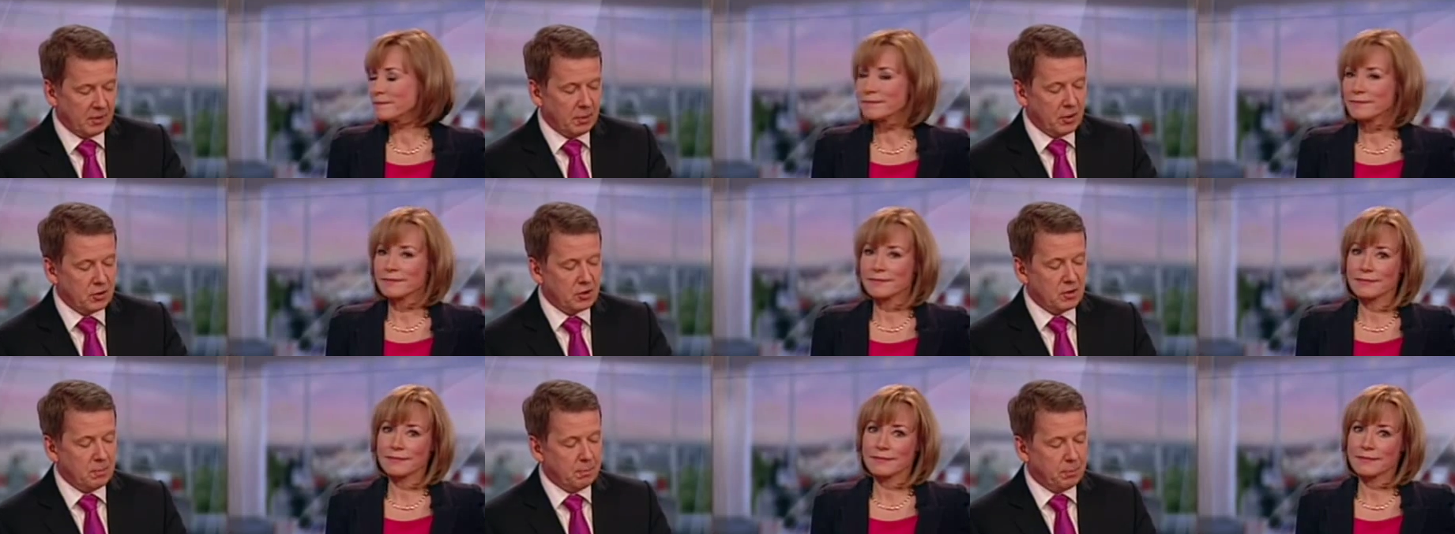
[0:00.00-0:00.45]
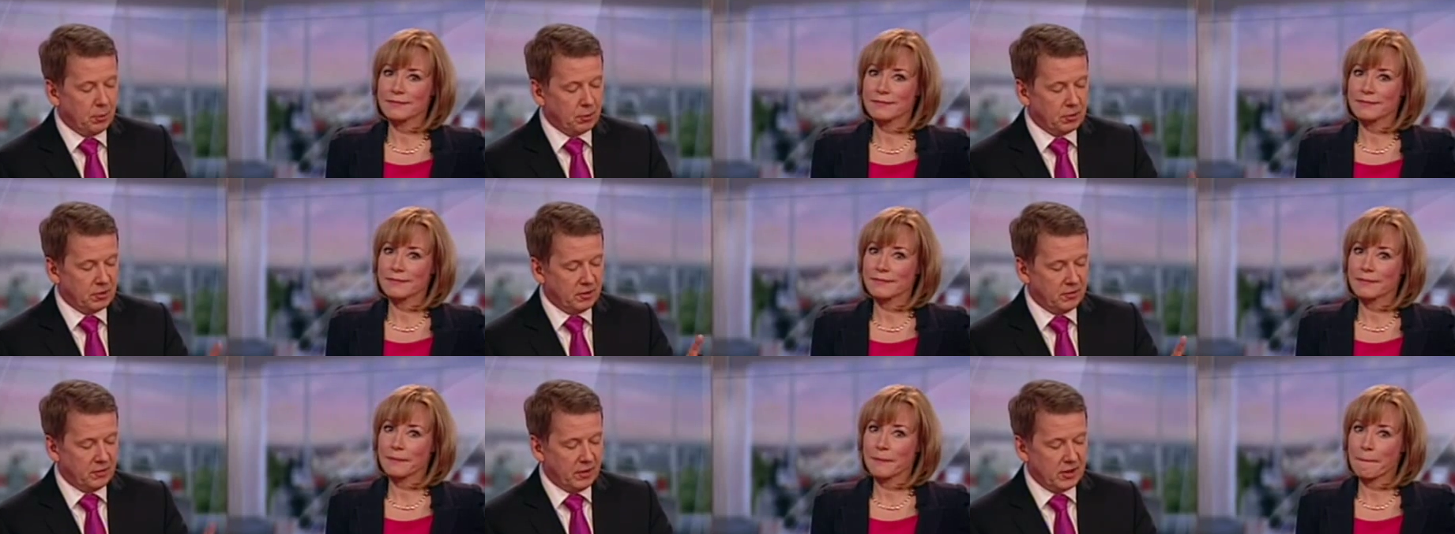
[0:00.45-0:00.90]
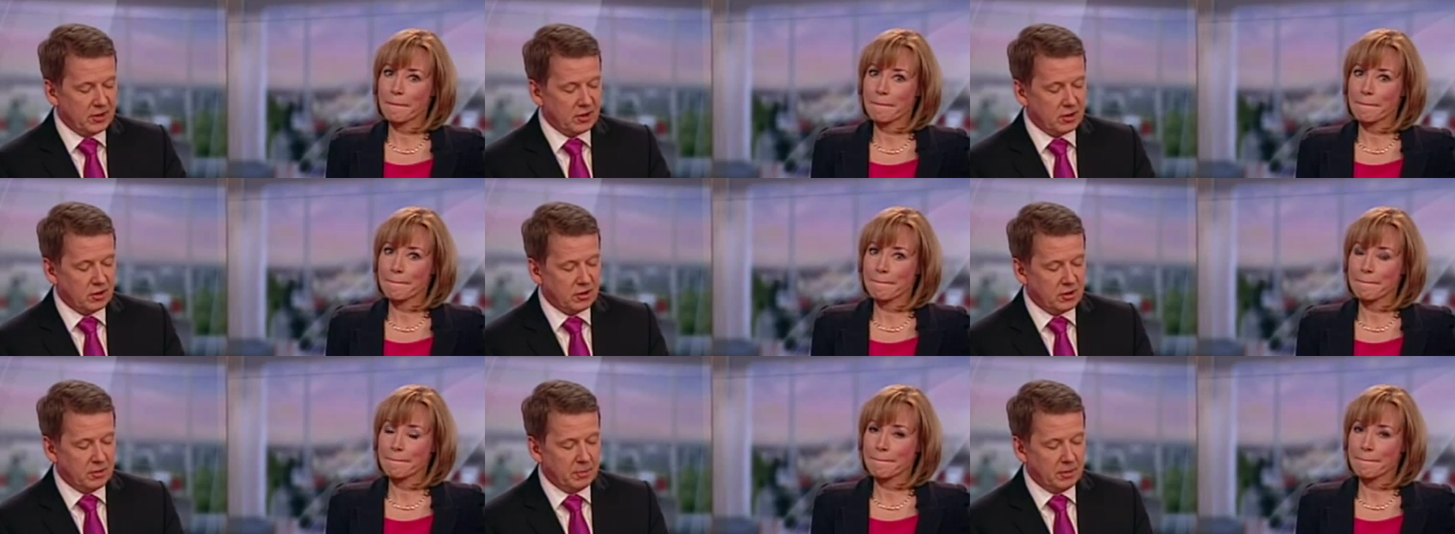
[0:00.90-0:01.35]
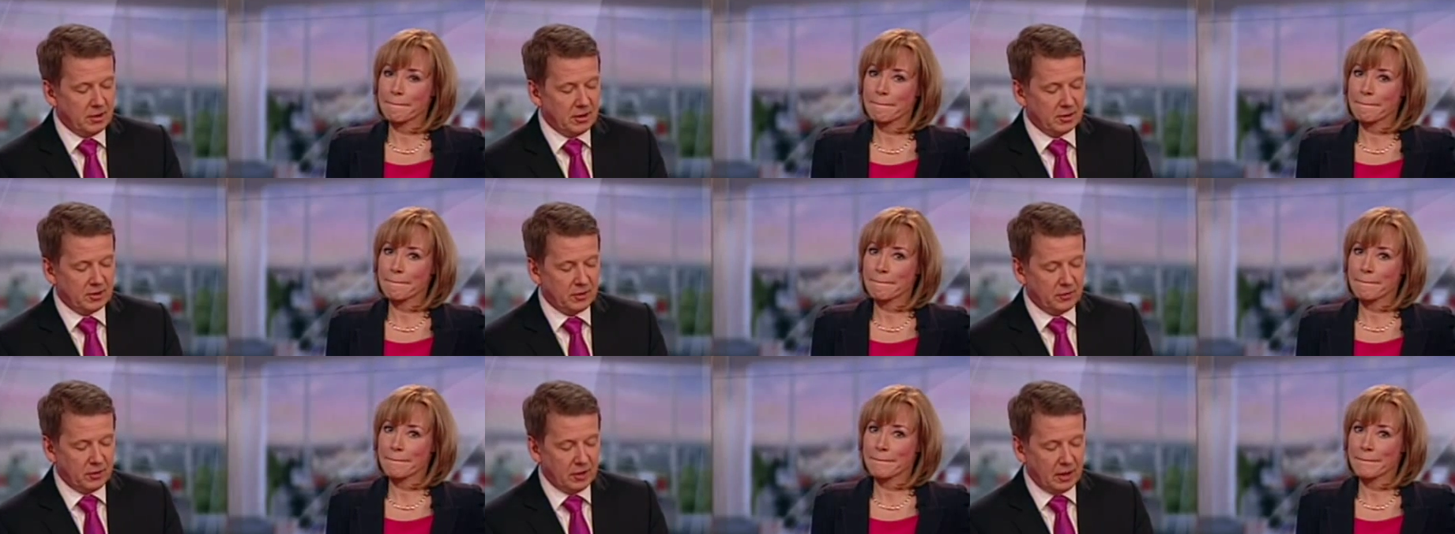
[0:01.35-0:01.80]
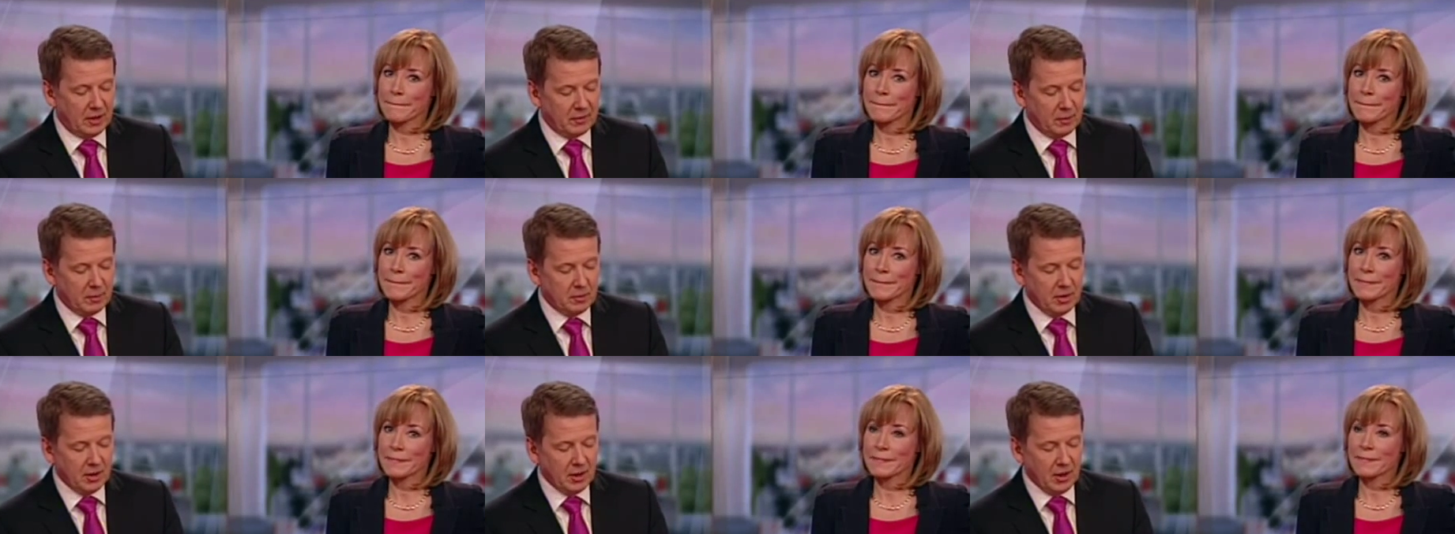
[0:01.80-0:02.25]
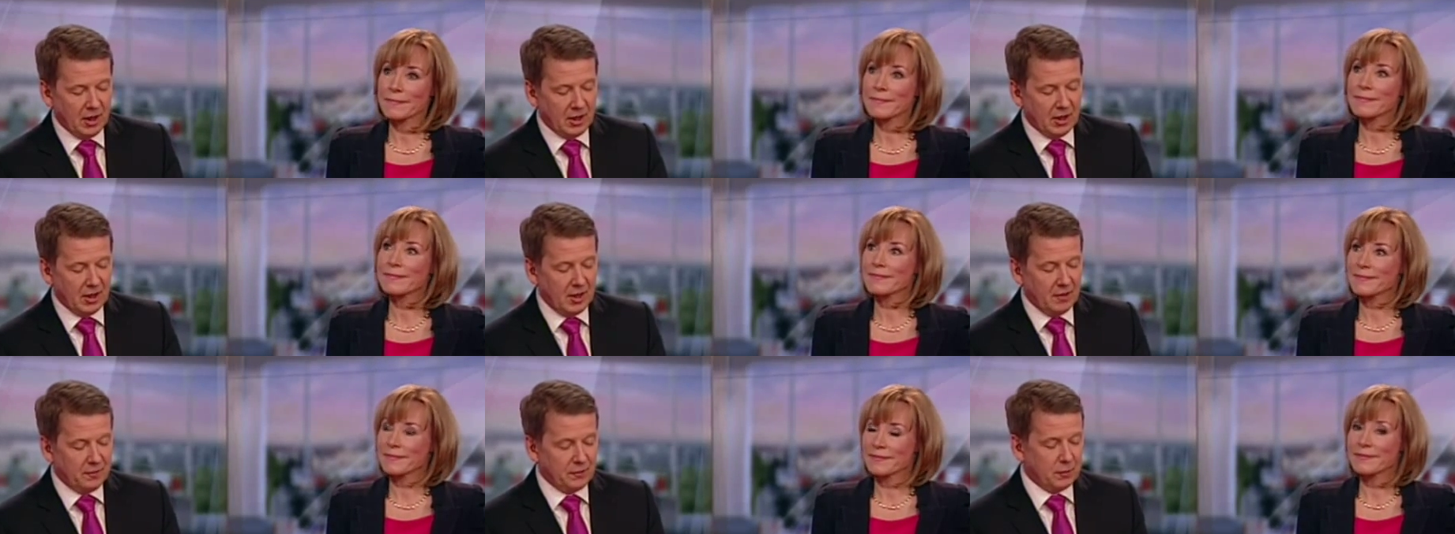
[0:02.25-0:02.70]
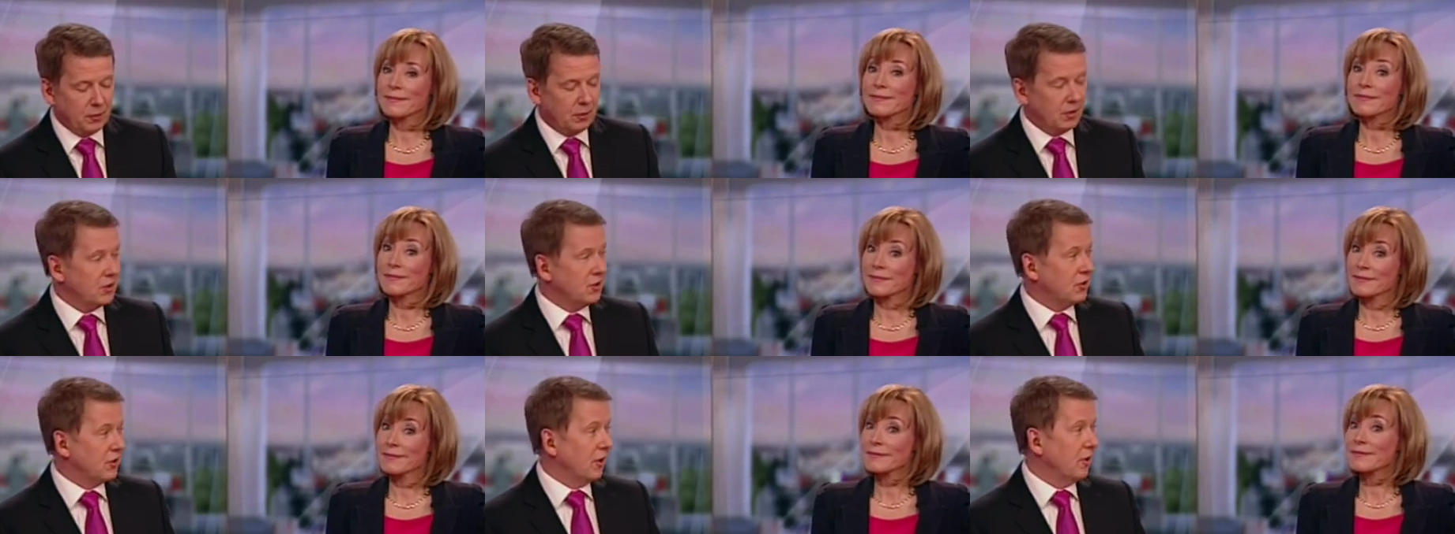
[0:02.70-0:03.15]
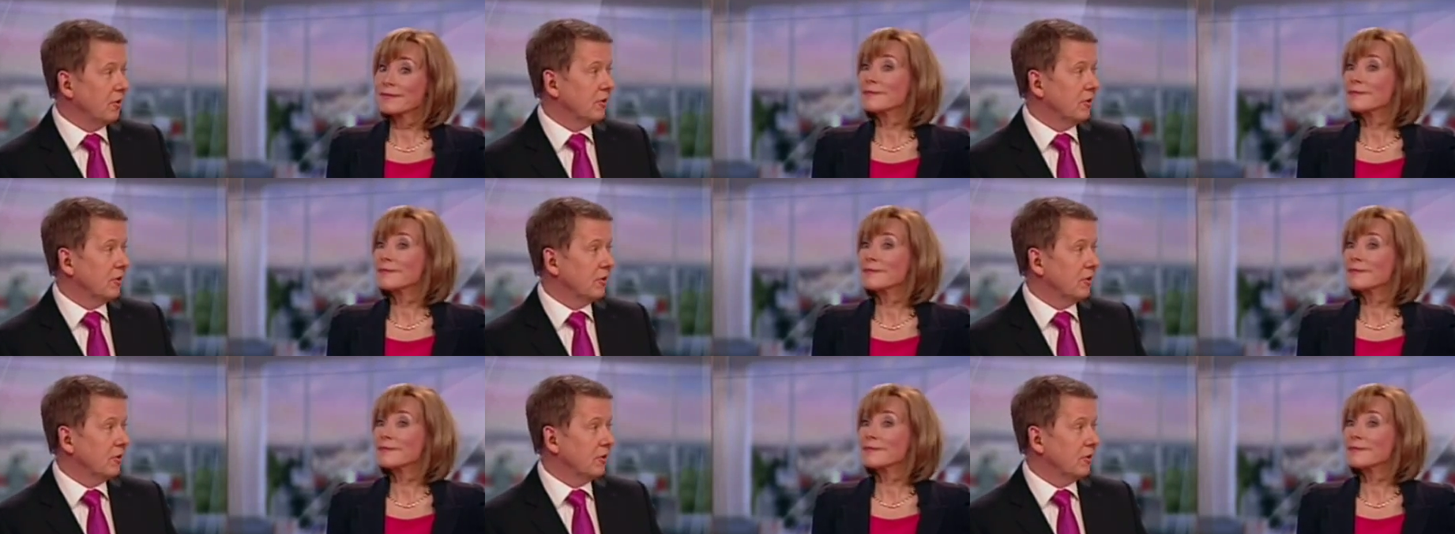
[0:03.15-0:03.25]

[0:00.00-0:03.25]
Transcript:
Speaker 1: And the most important advice, look at Bill as if you love him and laugh at all his